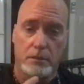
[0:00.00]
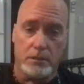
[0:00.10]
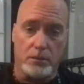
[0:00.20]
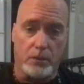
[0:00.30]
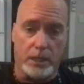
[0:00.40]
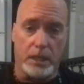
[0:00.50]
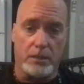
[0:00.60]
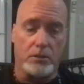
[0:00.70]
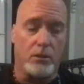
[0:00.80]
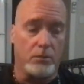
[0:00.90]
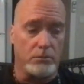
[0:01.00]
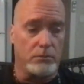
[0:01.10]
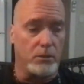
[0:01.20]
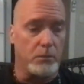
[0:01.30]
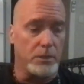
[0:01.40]
So again,
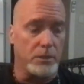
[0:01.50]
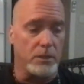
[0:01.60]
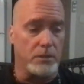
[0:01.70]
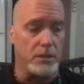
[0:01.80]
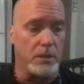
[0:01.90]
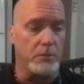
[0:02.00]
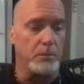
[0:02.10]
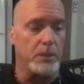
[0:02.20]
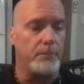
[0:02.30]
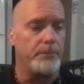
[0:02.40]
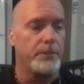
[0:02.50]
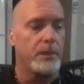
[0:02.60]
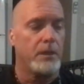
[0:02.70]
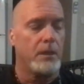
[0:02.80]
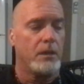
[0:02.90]
don't misunderstand me. But,
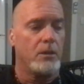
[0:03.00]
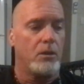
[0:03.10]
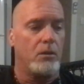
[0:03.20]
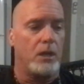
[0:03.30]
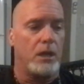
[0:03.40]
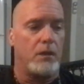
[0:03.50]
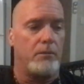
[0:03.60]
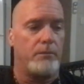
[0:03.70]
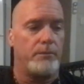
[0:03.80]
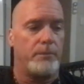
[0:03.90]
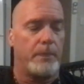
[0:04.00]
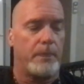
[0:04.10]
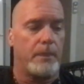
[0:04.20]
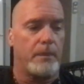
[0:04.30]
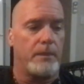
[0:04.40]
you know,
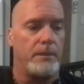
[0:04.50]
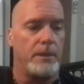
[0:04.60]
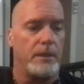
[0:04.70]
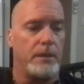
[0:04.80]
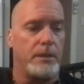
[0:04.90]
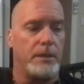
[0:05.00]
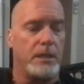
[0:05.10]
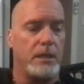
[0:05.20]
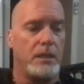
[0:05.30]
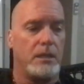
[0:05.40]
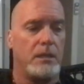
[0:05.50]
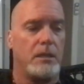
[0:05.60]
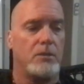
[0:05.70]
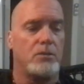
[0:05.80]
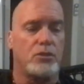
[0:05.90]
the
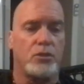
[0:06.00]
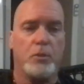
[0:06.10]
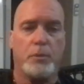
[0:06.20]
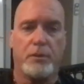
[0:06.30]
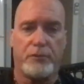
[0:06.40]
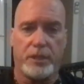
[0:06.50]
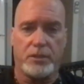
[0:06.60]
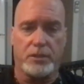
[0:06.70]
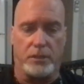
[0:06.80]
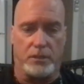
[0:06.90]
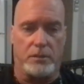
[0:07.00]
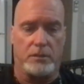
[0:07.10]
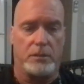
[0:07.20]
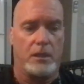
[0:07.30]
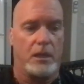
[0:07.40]
superficial
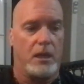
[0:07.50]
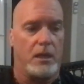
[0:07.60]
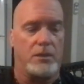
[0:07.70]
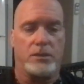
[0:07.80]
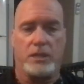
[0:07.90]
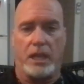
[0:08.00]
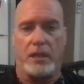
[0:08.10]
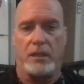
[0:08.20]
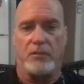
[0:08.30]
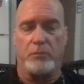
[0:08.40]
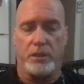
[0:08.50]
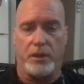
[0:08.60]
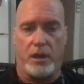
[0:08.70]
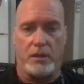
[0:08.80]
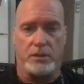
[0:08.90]
understanding of
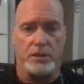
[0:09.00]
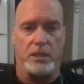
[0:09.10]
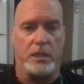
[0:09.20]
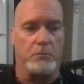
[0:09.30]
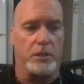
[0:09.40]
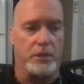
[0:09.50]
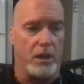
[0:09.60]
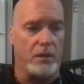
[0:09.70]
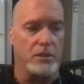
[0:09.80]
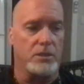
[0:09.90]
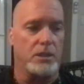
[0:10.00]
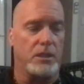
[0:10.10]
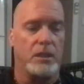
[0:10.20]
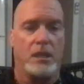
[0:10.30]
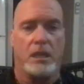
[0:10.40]
mythology, that mythology
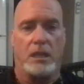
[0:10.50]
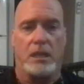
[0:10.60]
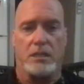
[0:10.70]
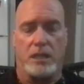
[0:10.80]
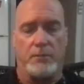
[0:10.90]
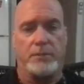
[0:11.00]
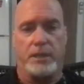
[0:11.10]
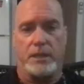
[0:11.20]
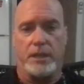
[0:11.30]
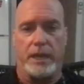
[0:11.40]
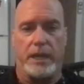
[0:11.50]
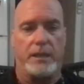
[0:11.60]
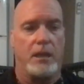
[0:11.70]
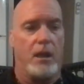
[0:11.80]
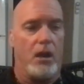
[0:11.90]
is something that
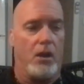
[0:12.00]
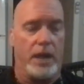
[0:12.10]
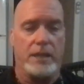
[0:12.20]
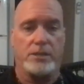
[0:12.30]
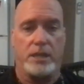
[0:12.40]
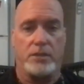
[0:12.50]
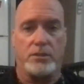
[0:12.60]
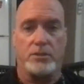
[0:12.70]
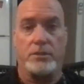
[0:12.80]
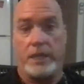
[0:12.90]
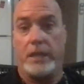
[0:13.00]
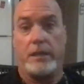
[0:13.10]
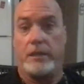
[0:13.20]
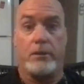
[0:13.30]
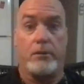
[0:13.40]
our ancestors needed in